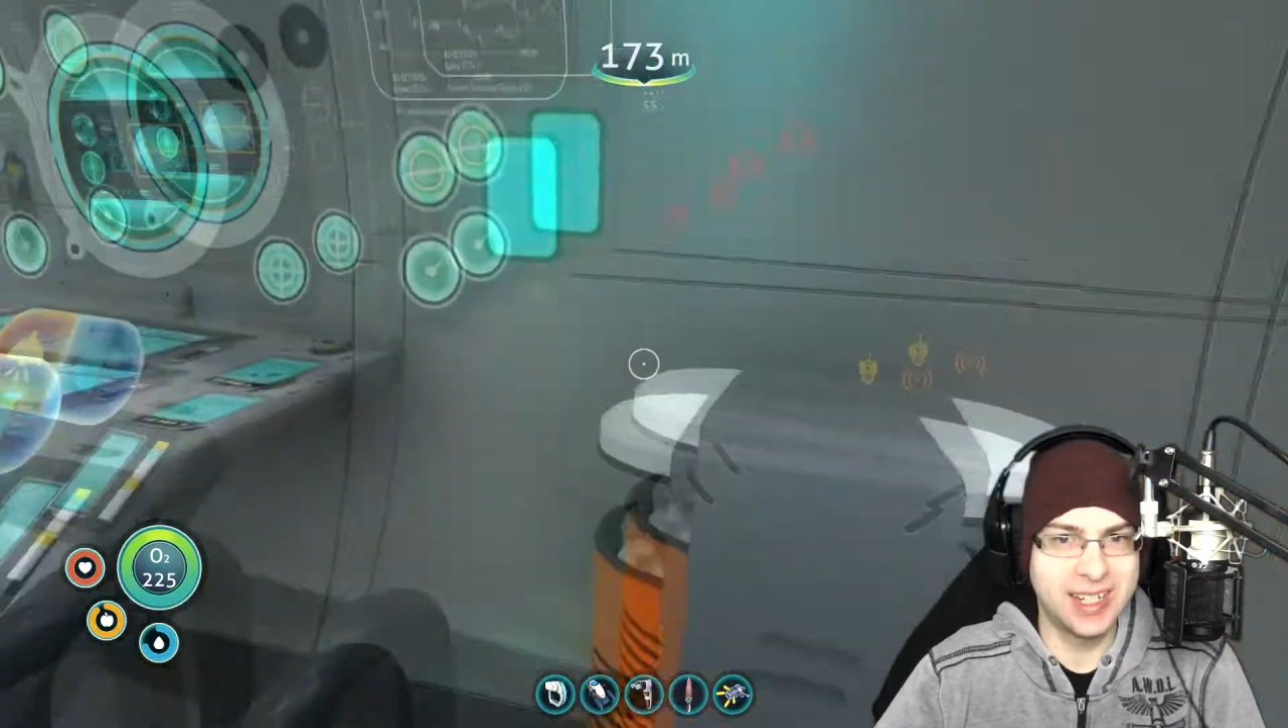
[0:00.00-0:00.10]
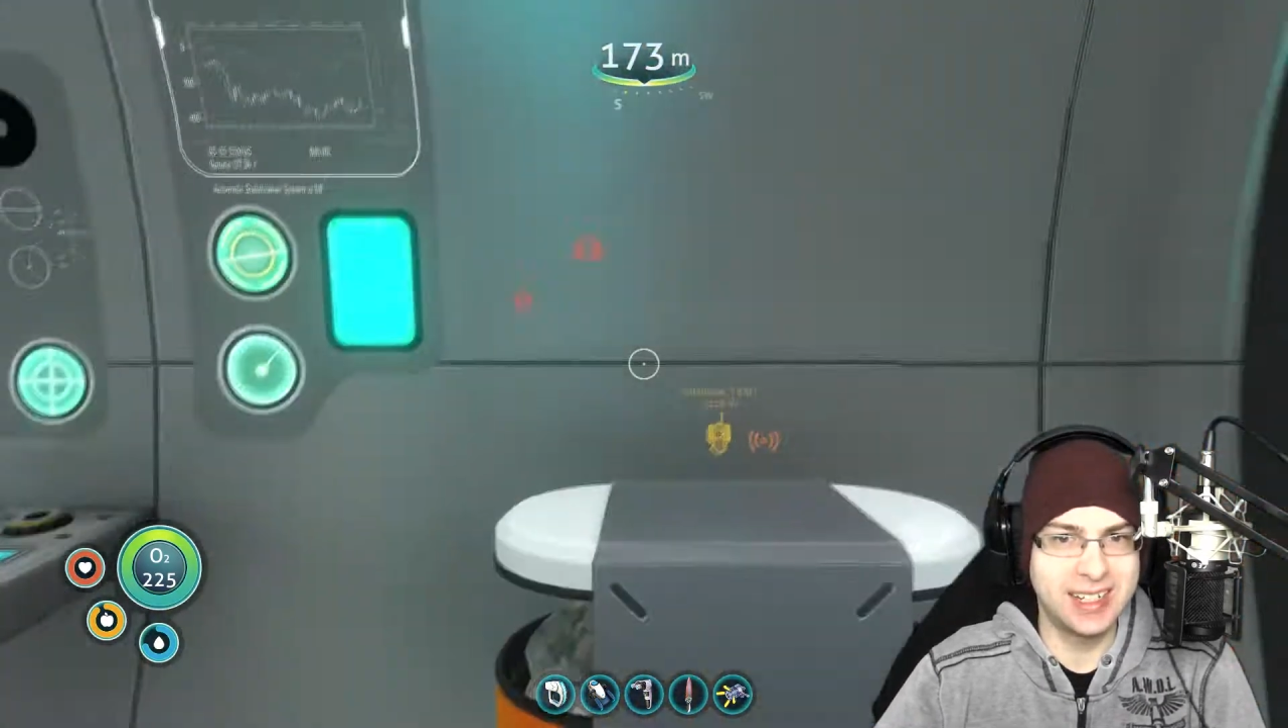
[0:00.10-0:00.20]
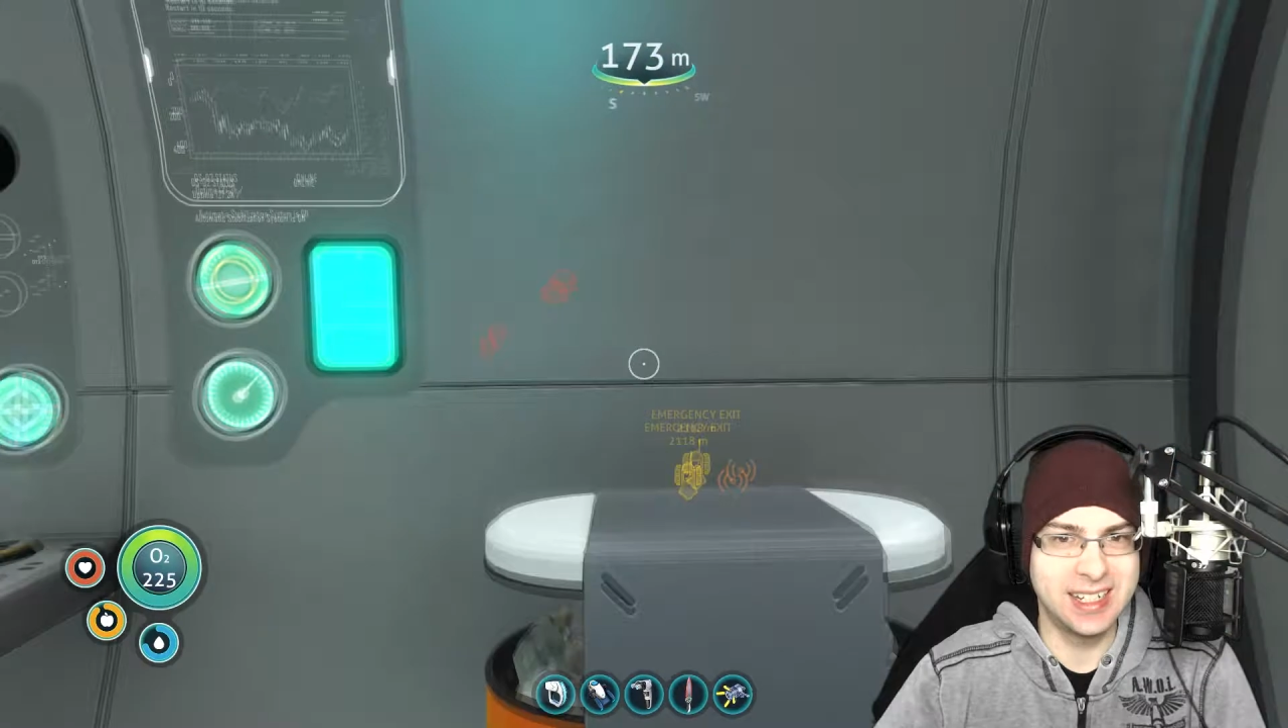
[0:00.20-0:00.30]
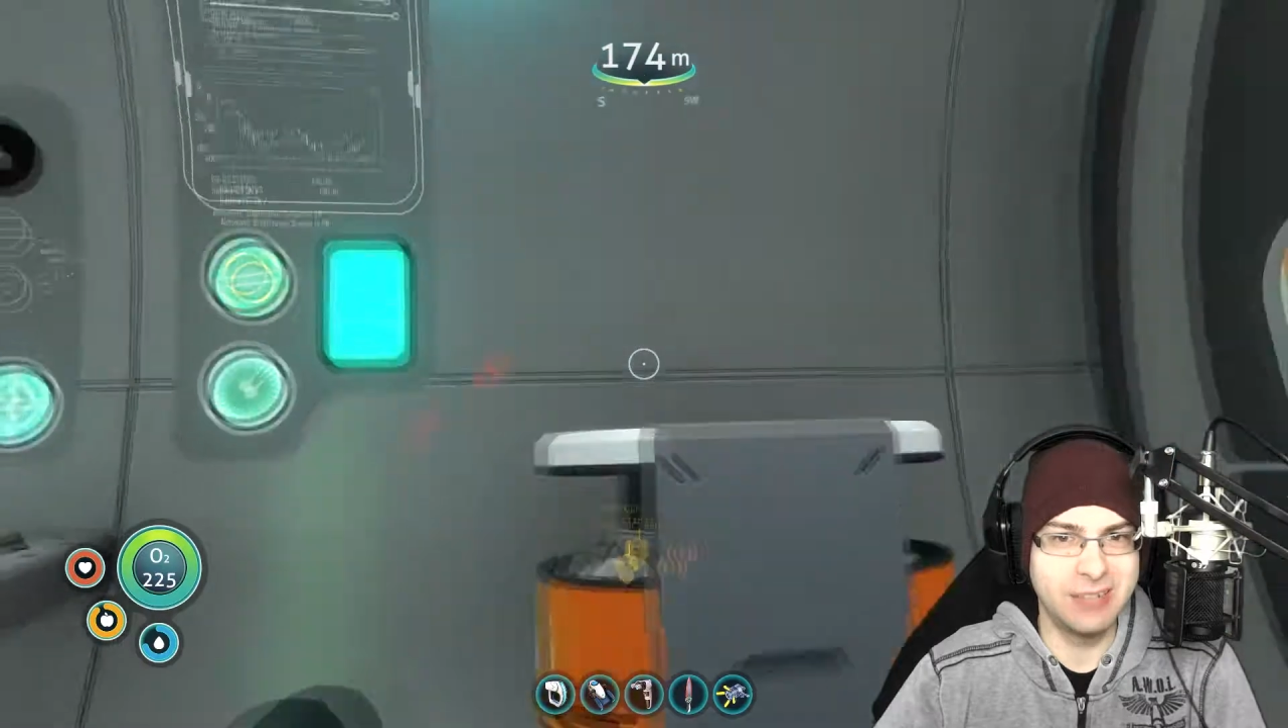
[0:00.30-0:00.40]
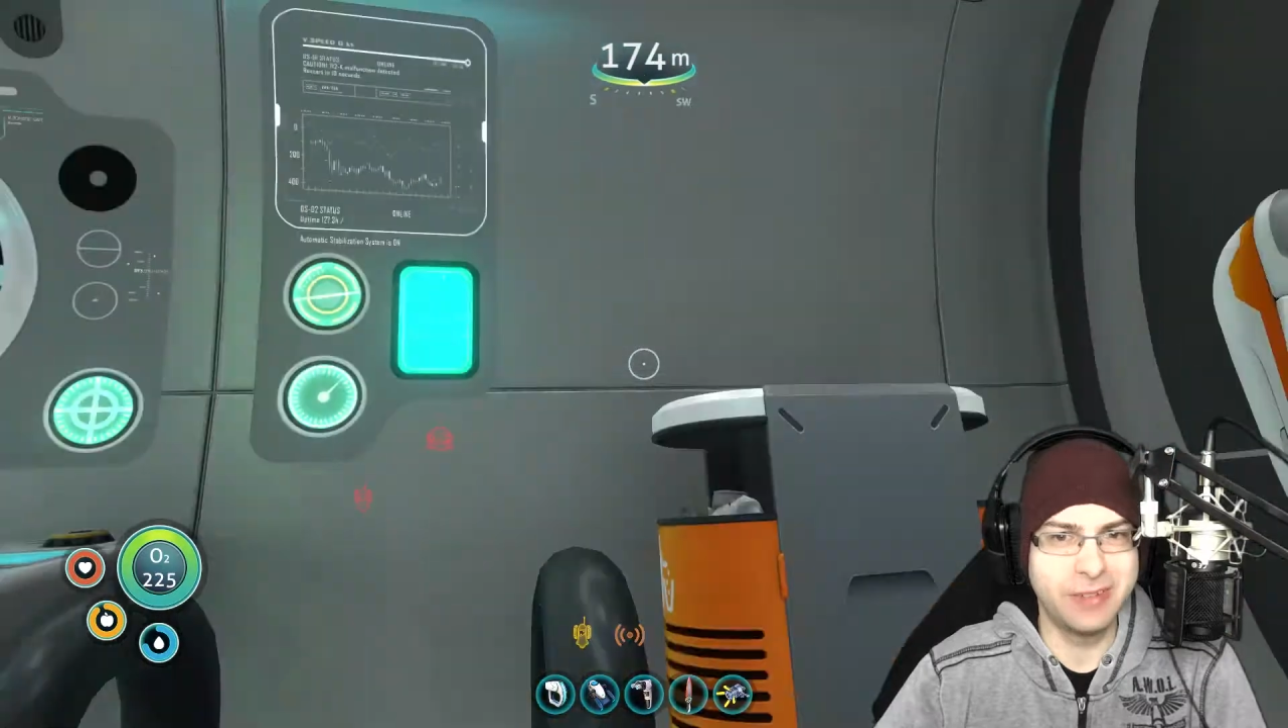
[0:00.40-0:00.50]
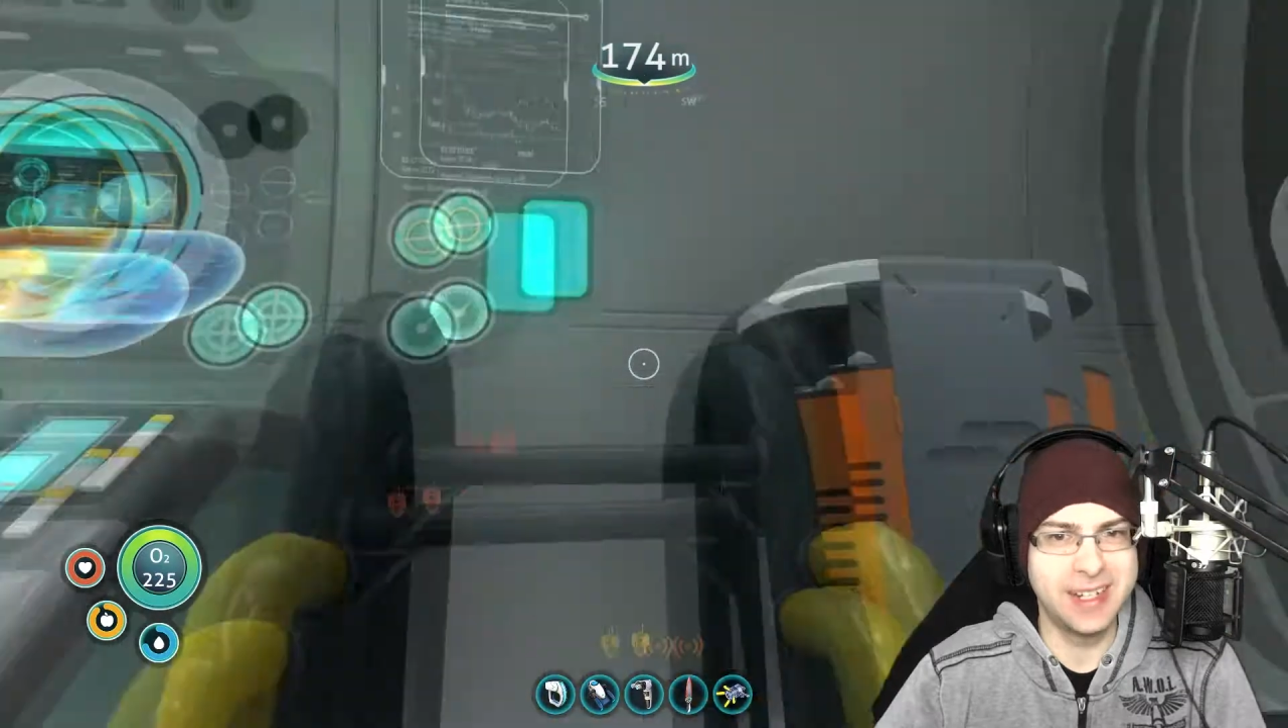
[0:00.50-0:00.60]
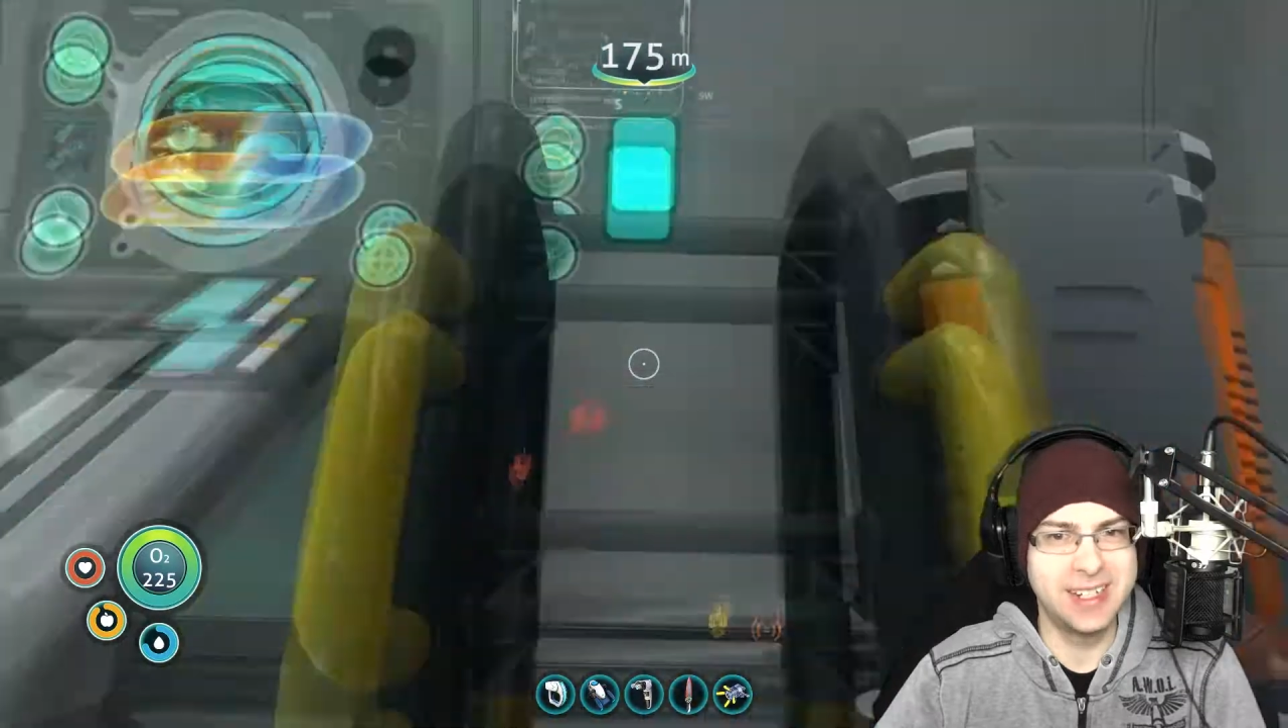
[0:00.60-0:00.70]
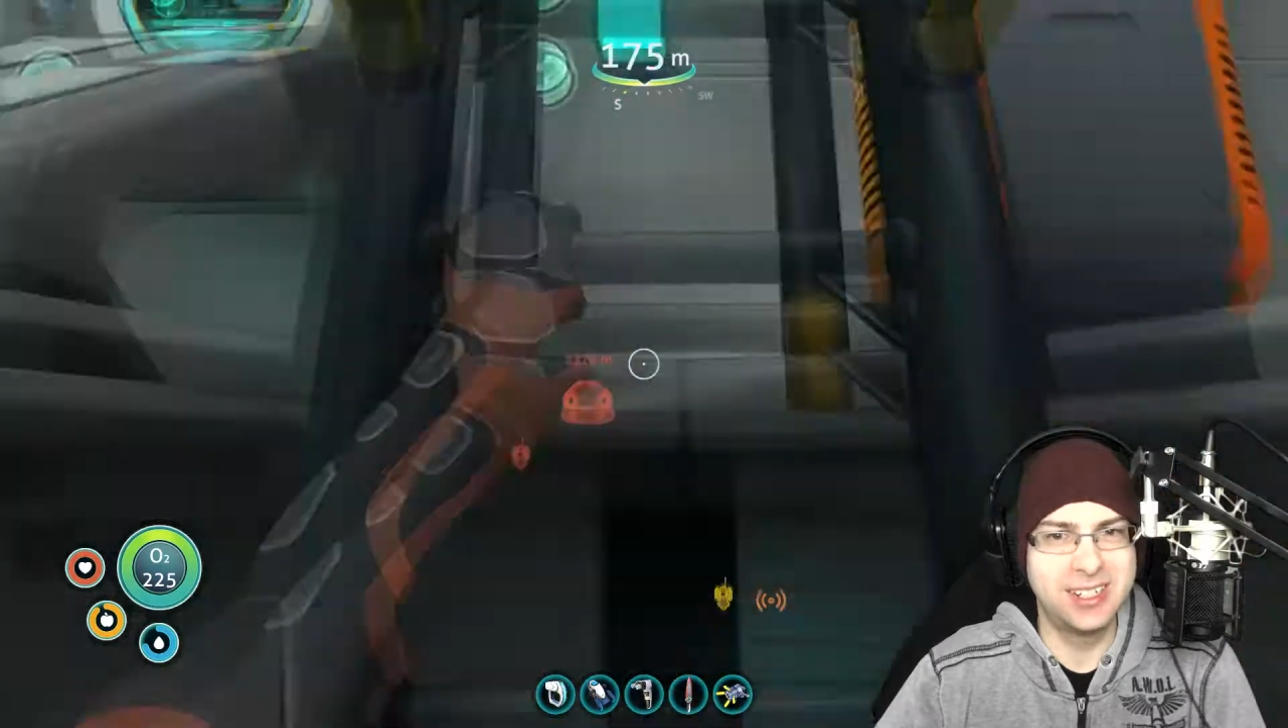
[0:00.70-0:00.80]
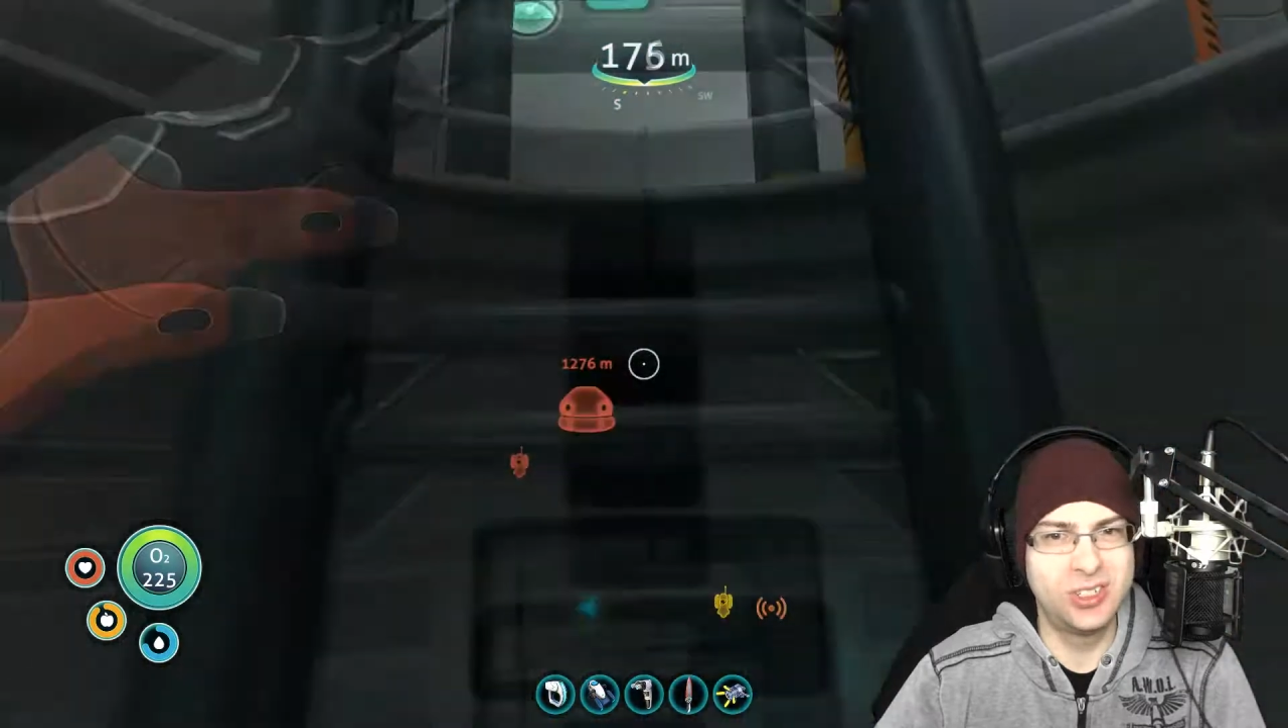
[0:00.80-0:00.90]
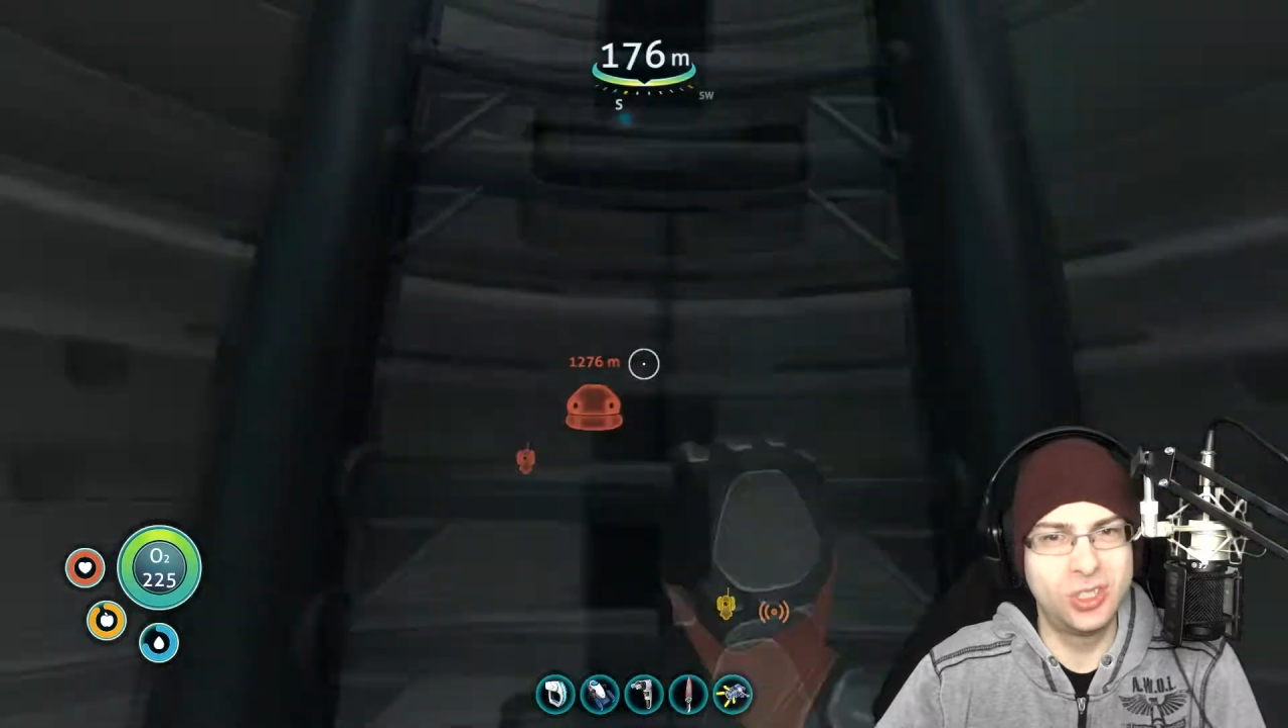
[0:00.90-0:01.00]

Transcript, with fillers: and if I